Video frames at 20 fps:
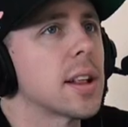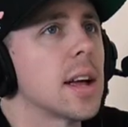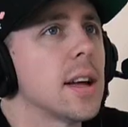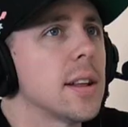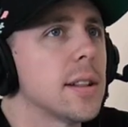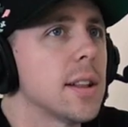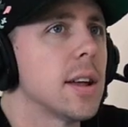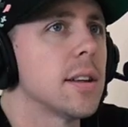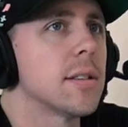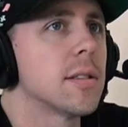think
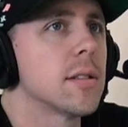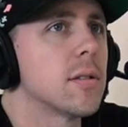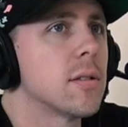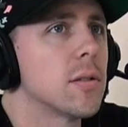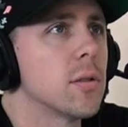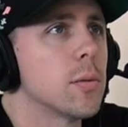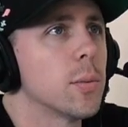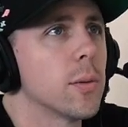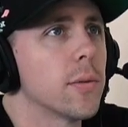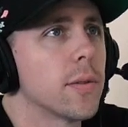that that's a
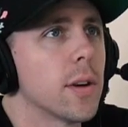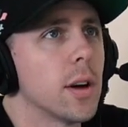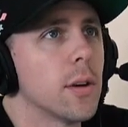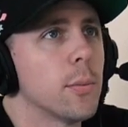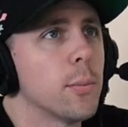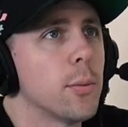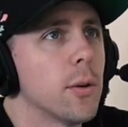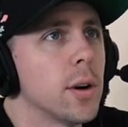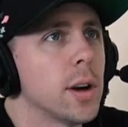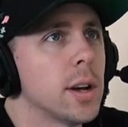super
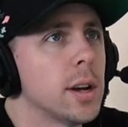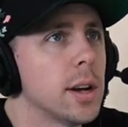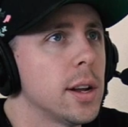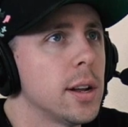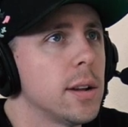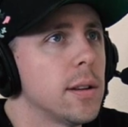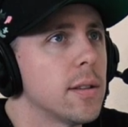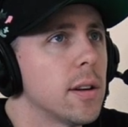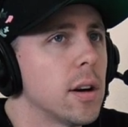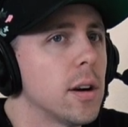valid point,
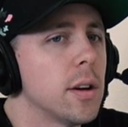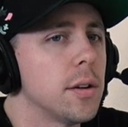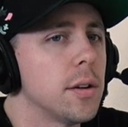and to